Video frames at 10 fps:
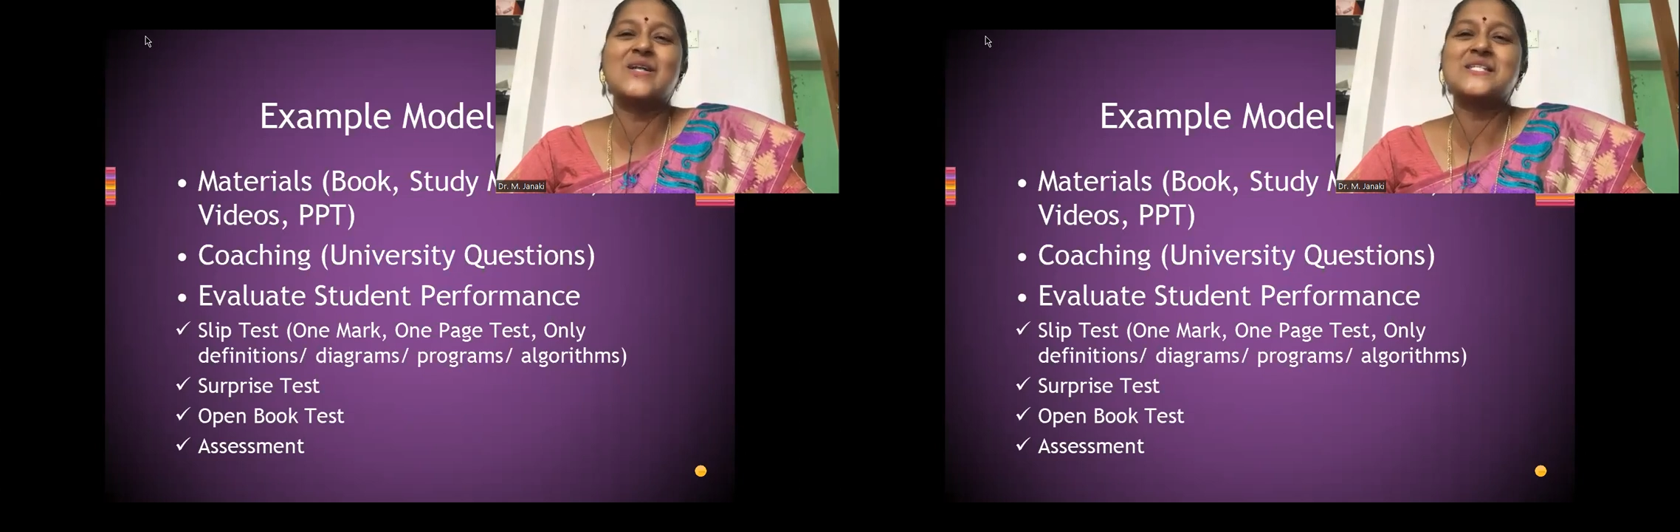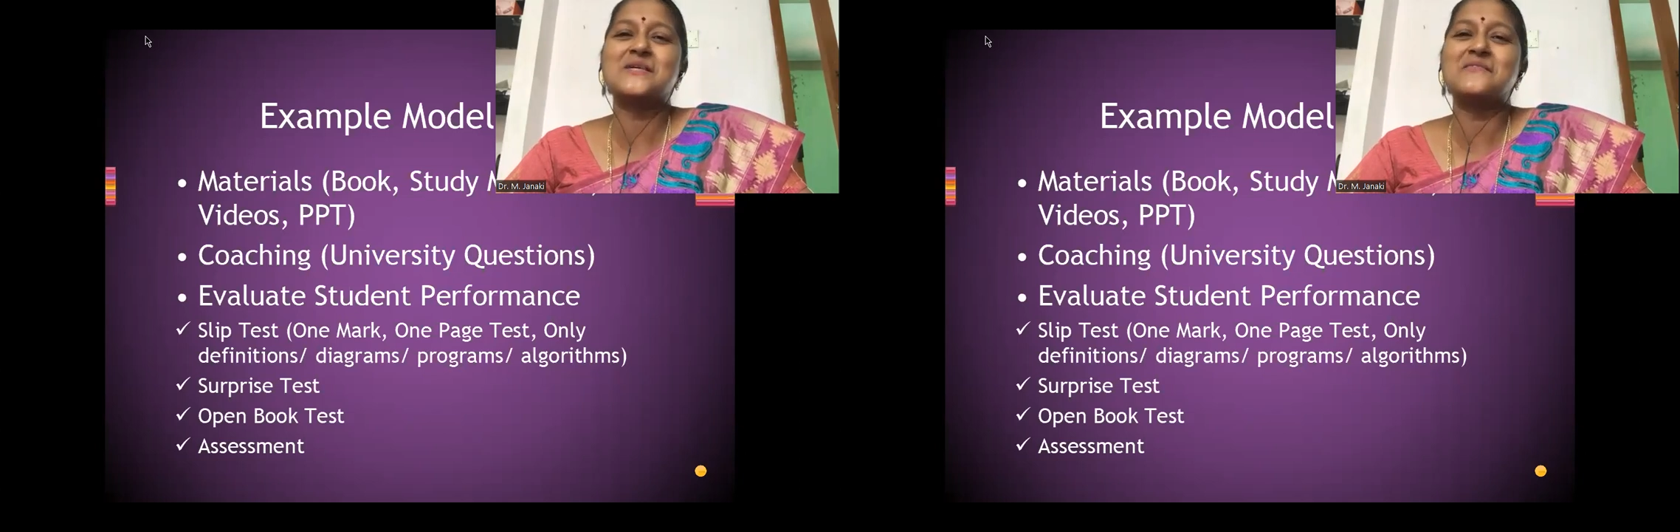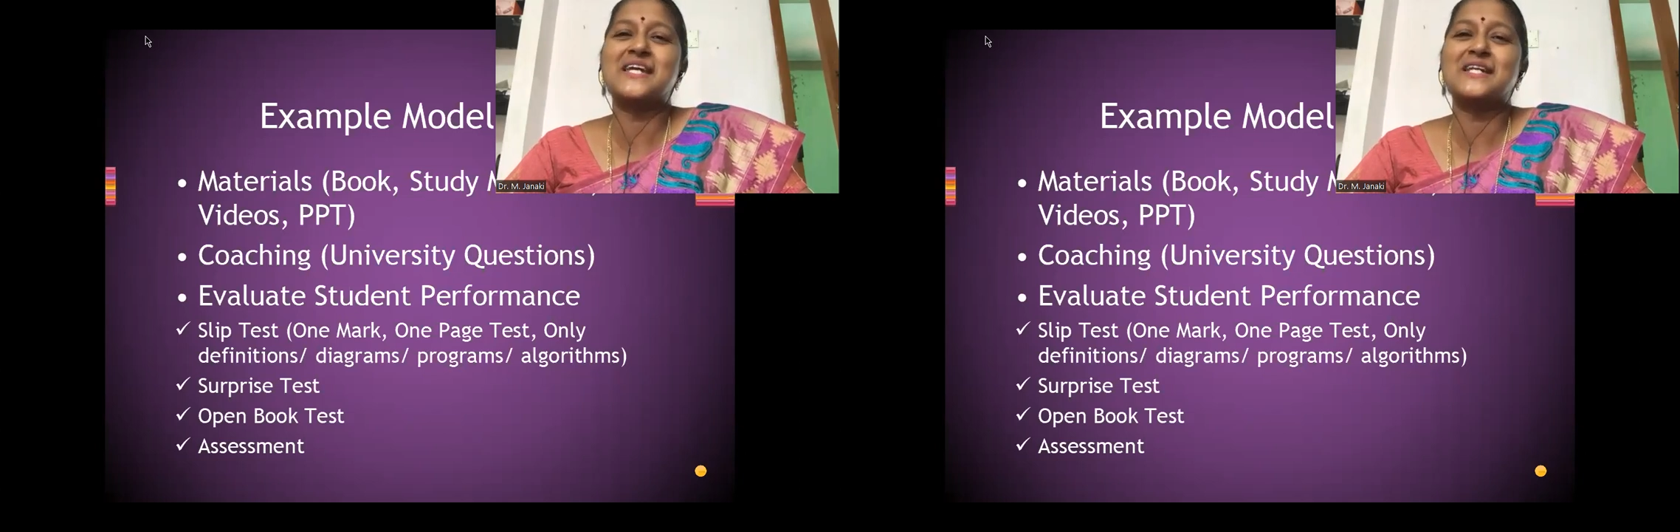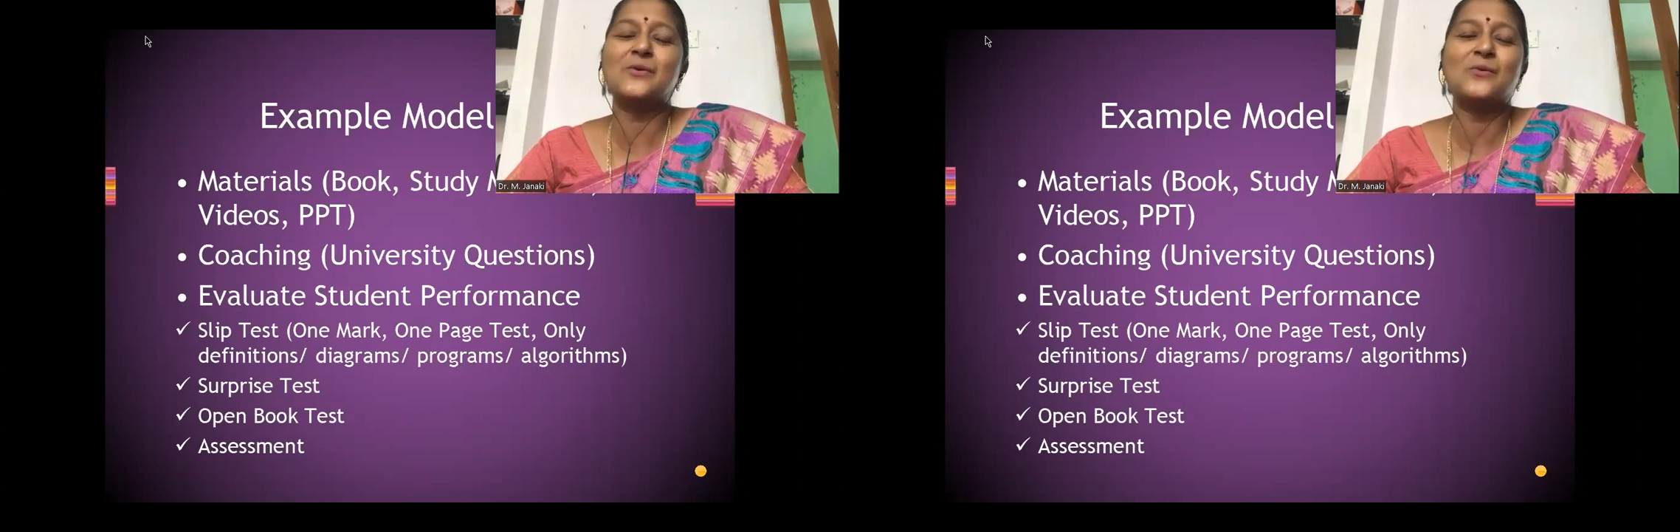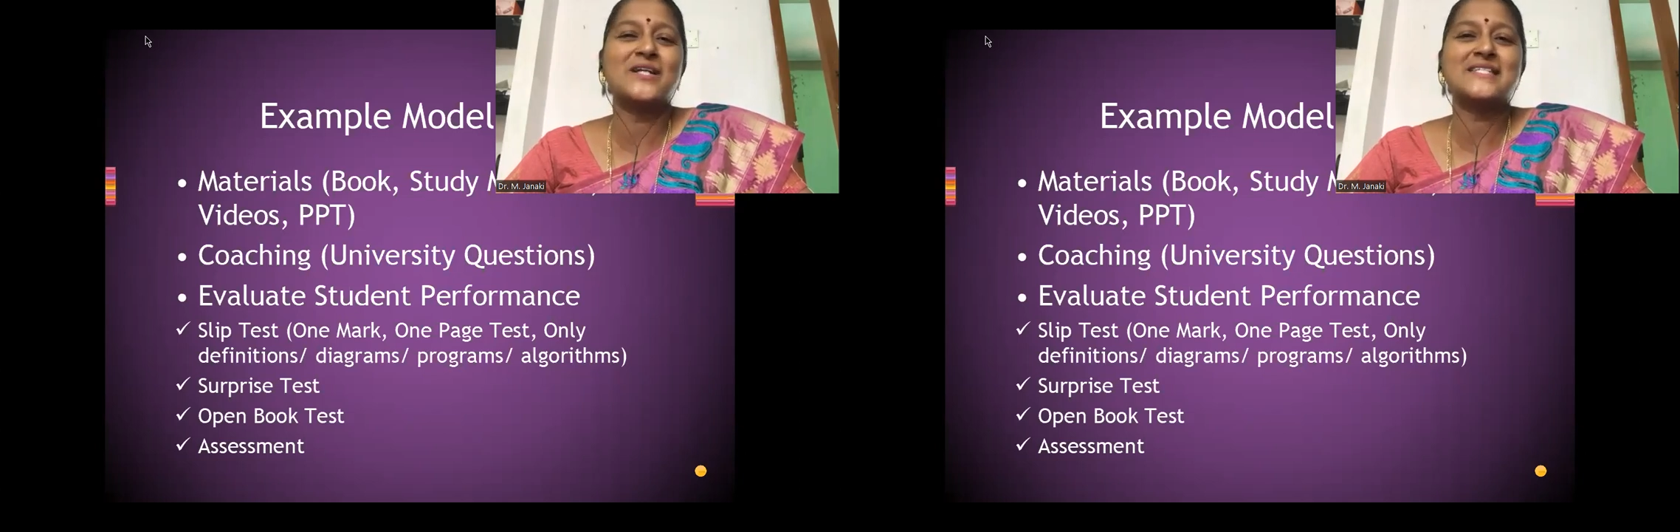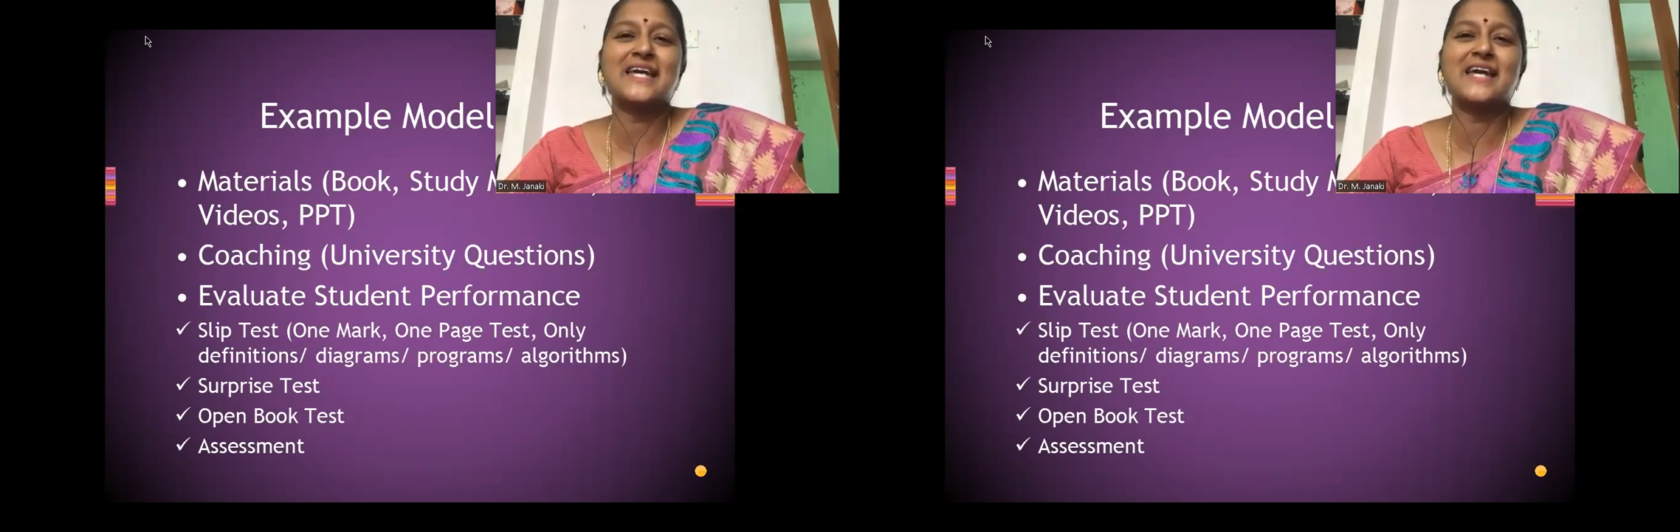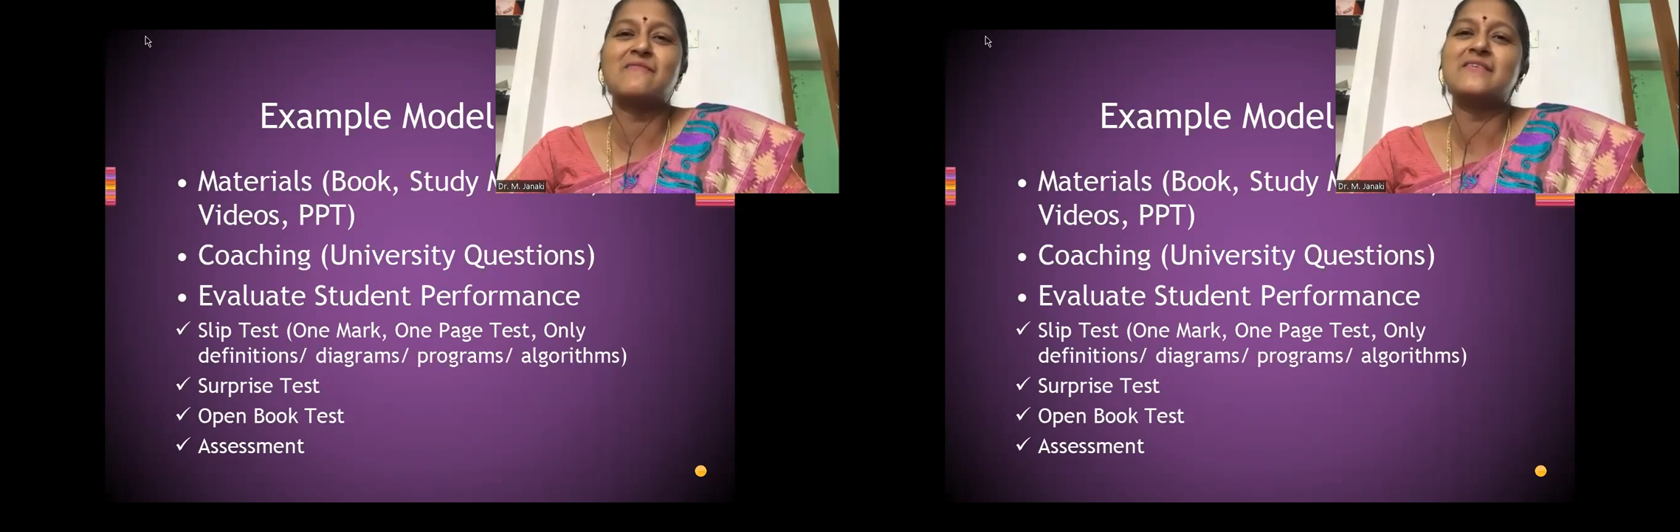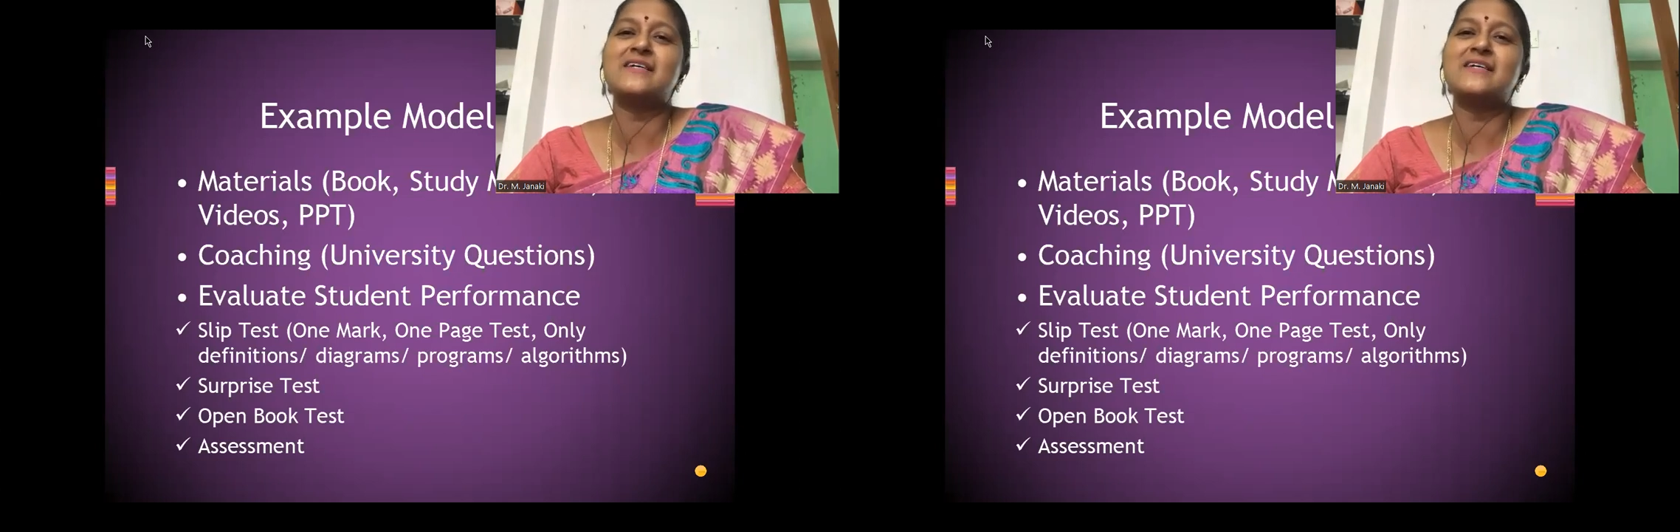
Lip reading: also we can give. Once I have